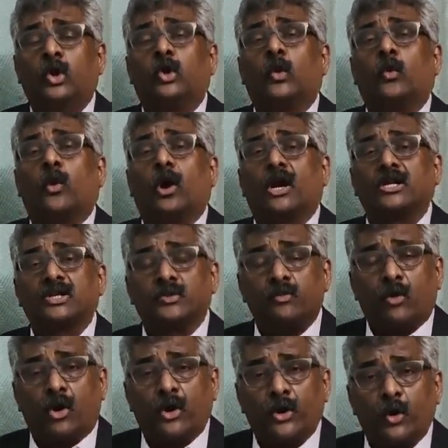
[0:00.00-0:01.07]
to watch
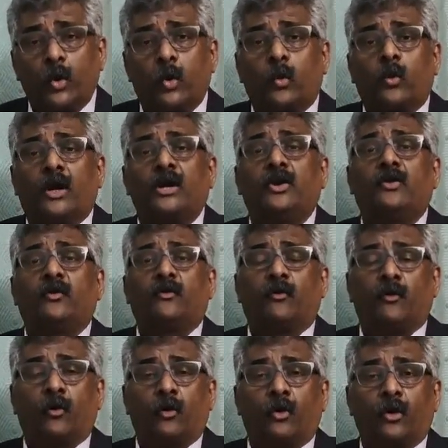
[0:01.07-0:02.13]
module 1 to
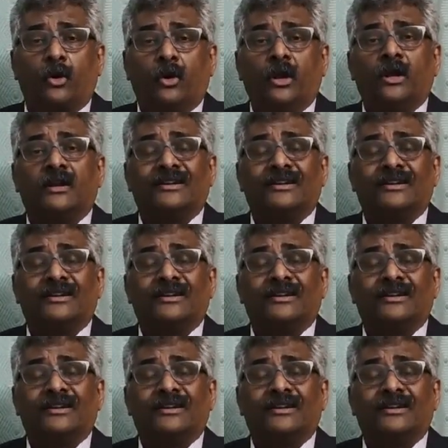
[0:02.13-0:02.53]
4,